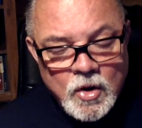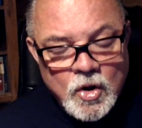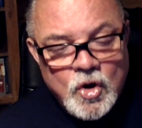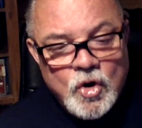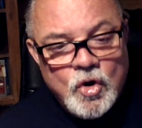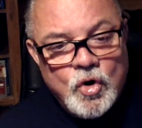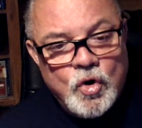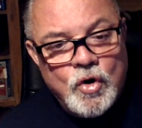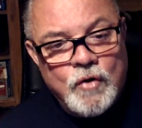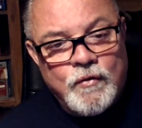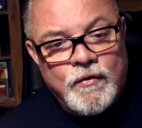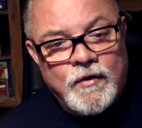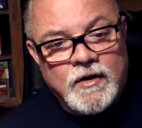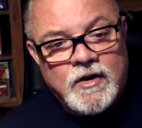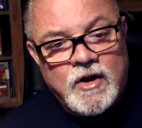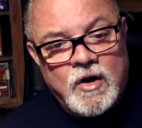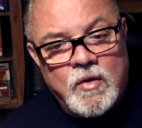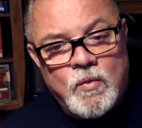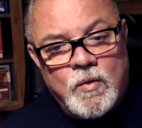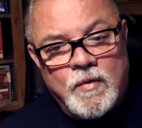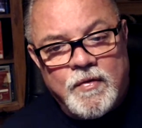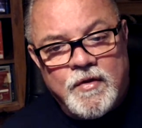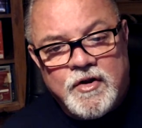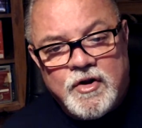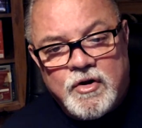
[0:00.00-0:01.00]
Or if I don't
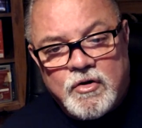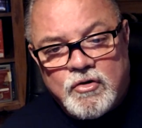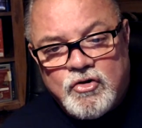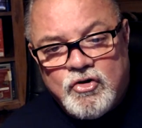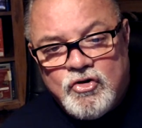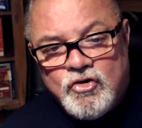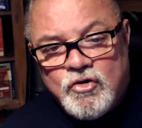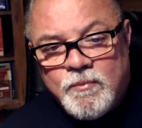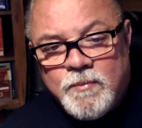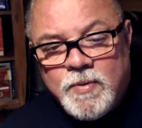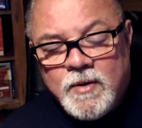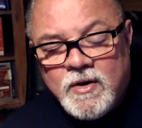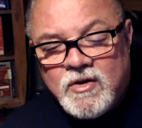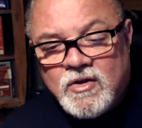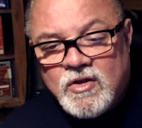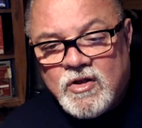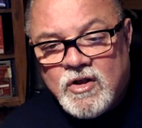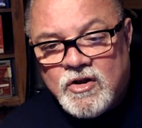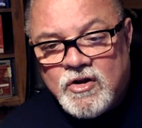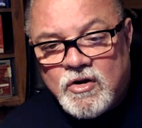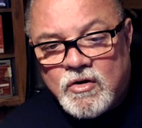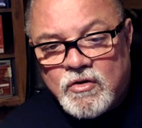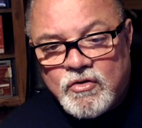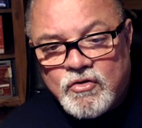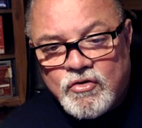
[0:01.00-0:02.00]
want the dog to jump into the
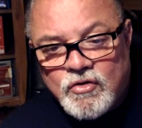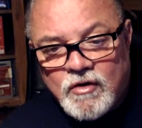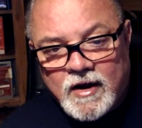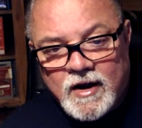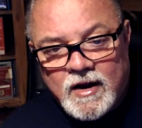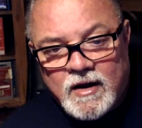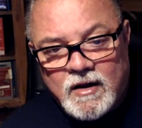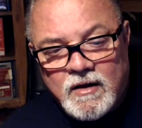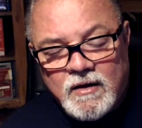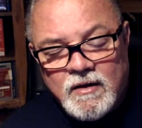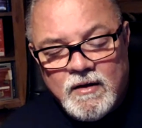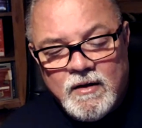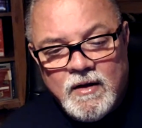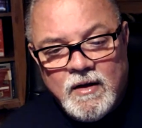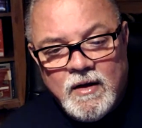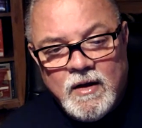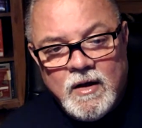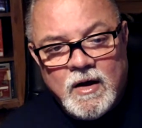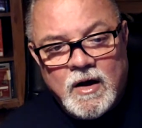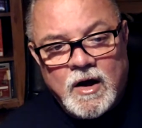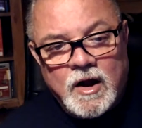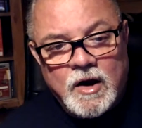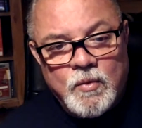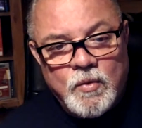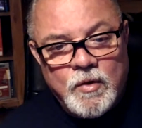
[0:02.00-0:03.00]
dog trailer
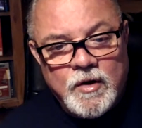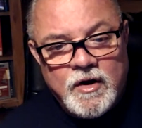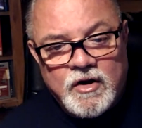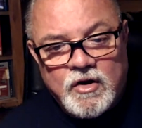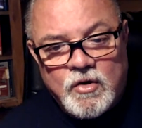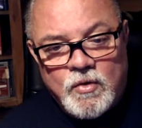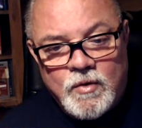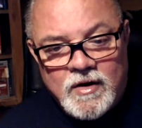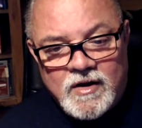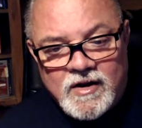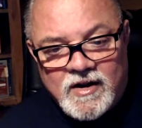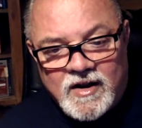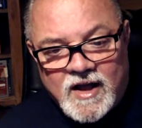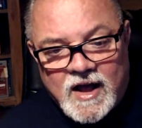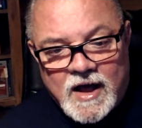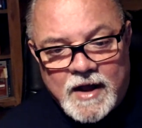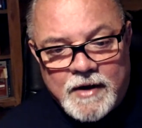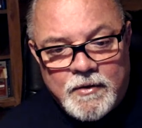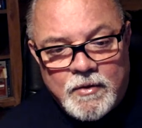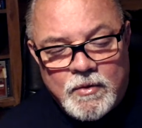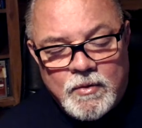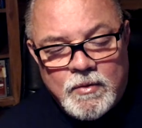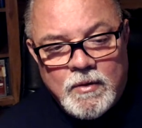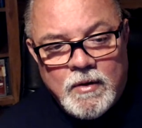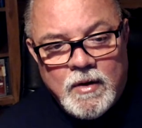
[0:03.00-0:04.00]
and I want it to go into the
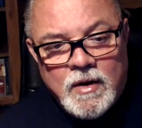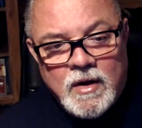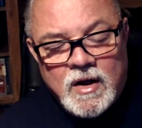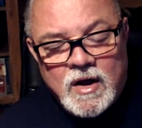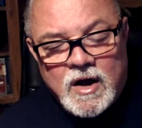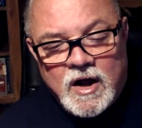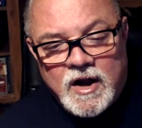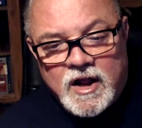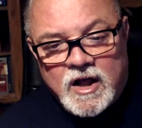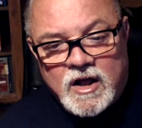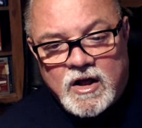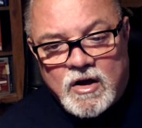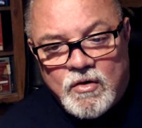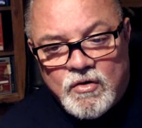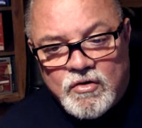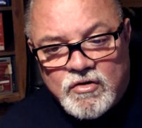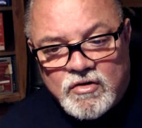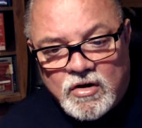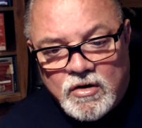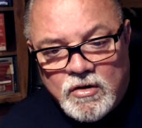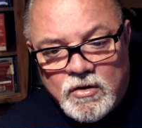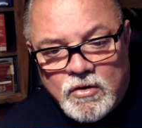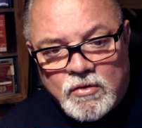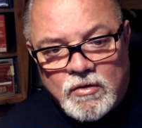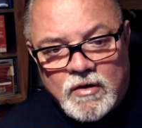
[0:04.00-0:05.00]
kennel, and it goes to
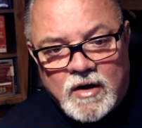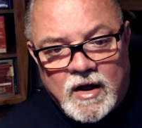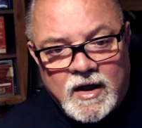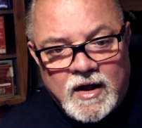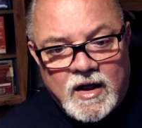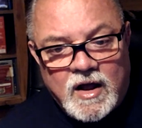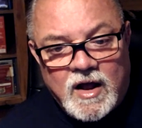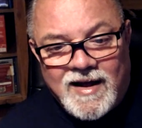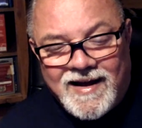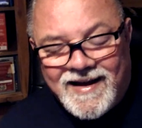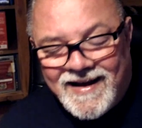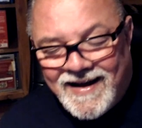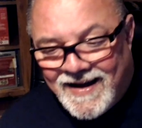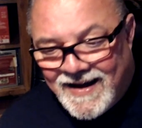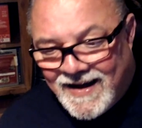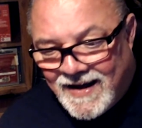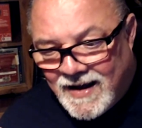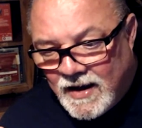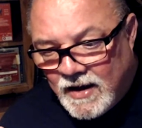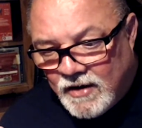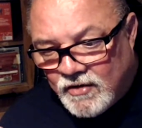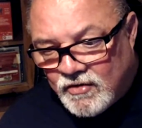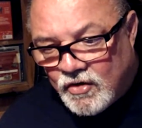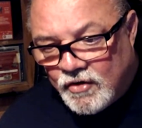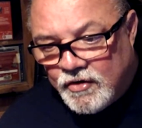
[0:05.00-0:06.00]
look like
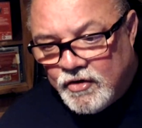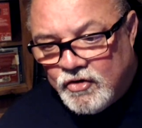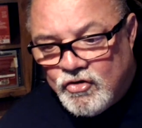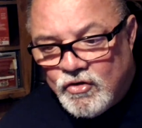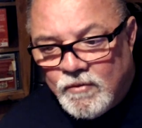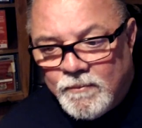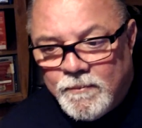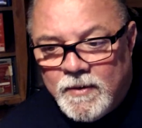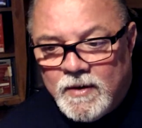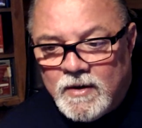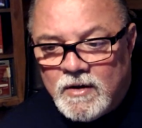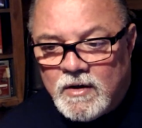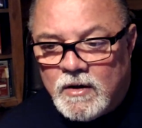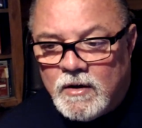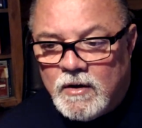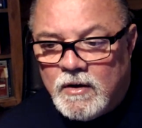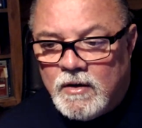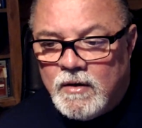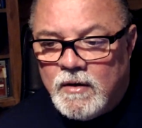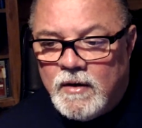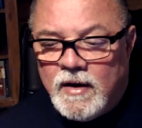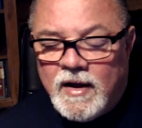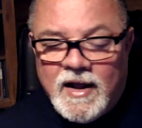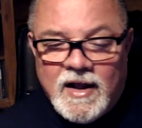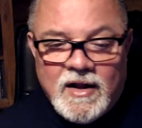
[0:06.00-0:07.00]
it's going to jump into
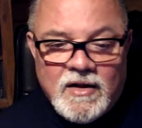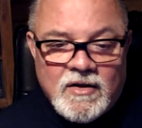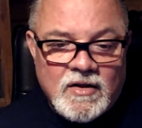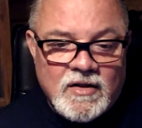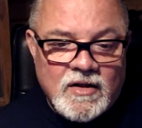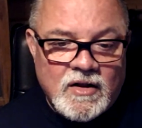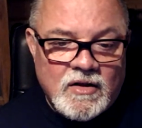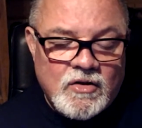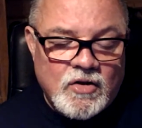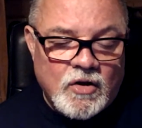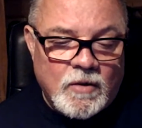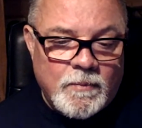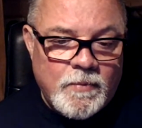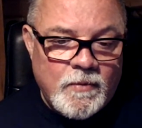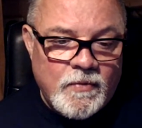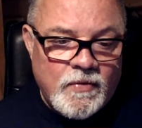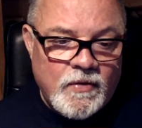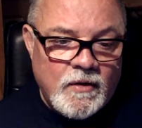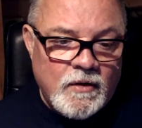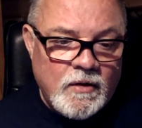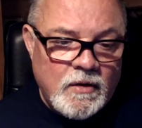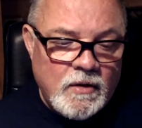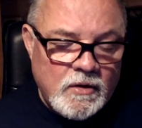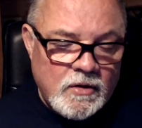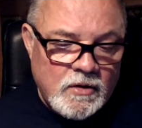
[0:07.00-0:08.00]
the top of
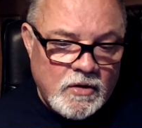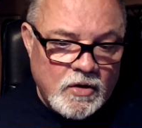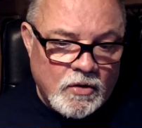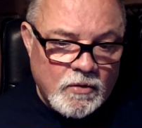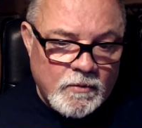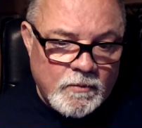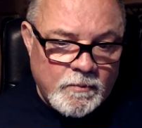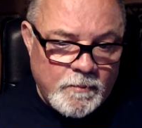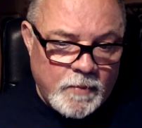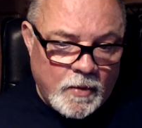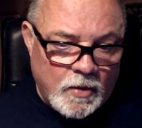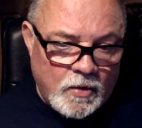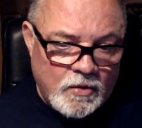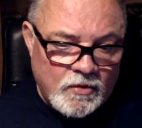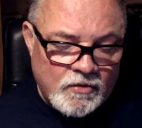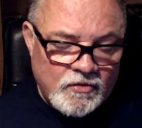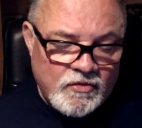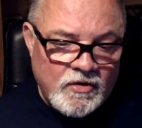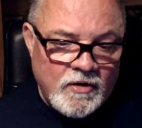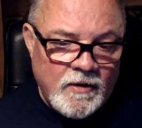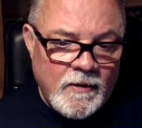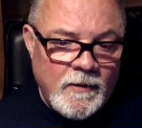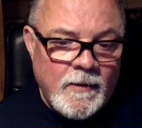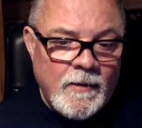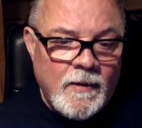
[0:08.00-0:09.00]
the dog box,
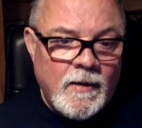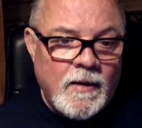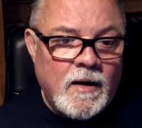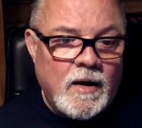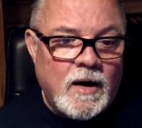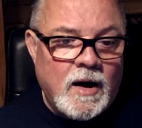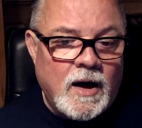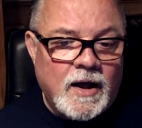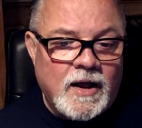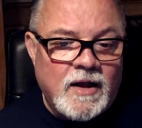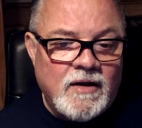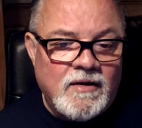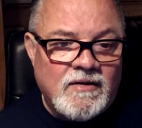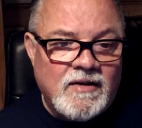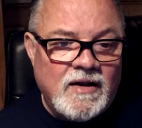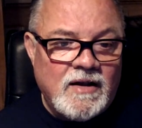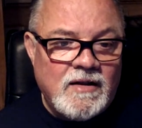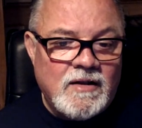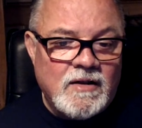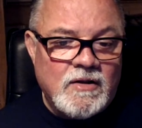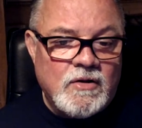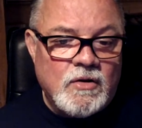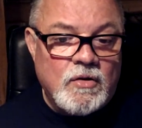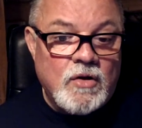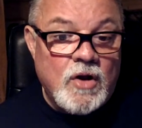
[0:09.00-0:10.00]
I can say to
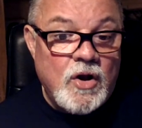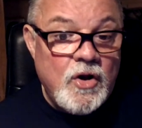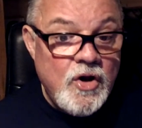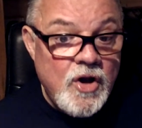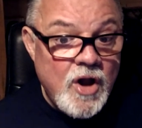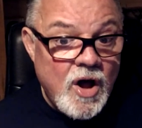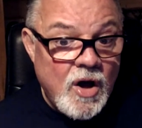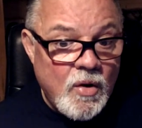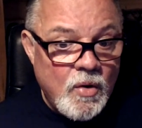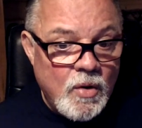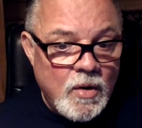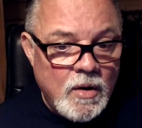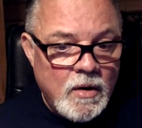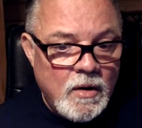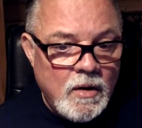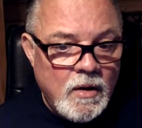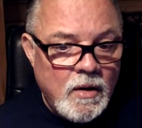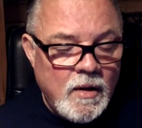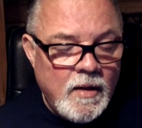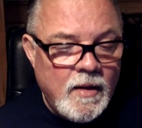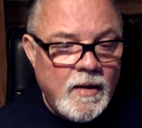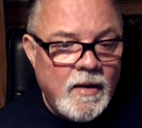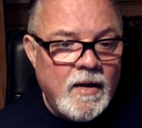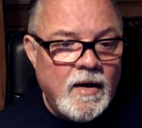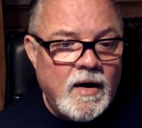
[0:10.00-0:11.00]
the dog, no.
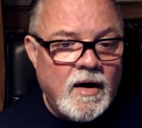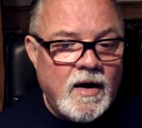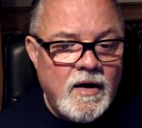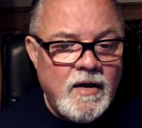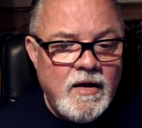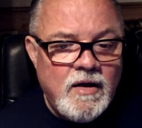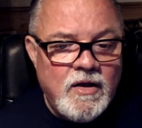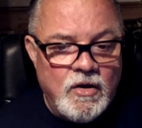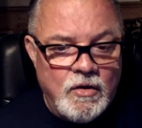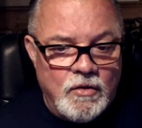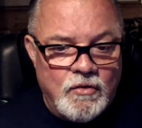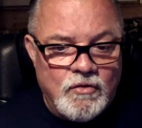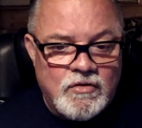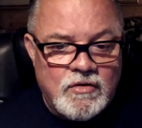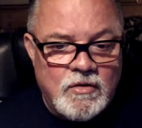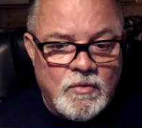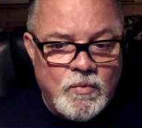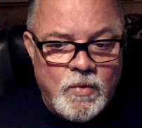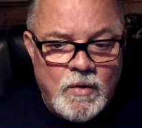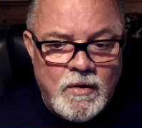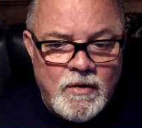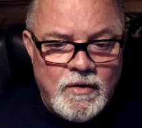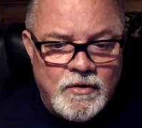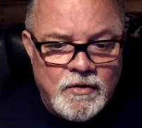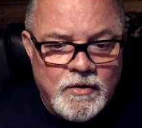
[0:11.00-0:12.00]
I use the
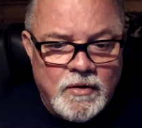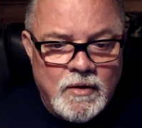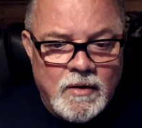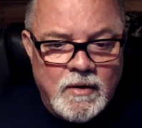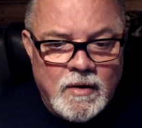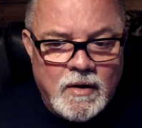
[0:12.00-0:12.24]
word.